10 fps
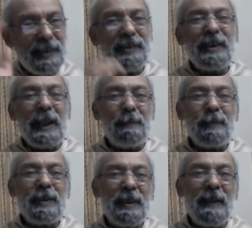
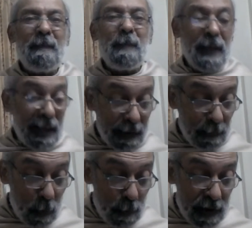script. And the
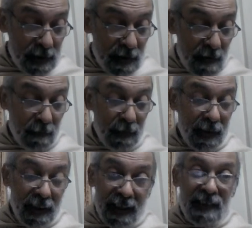moment we
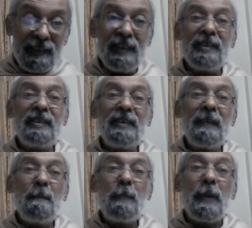realize this,
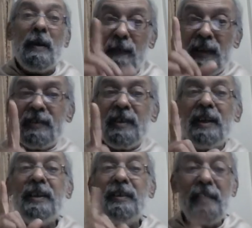we
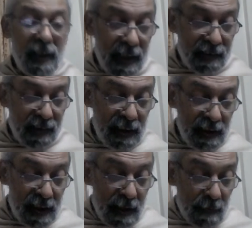started
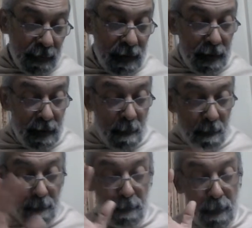realizing the
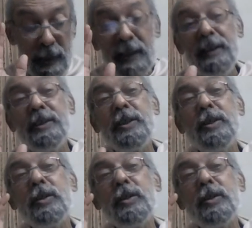benediction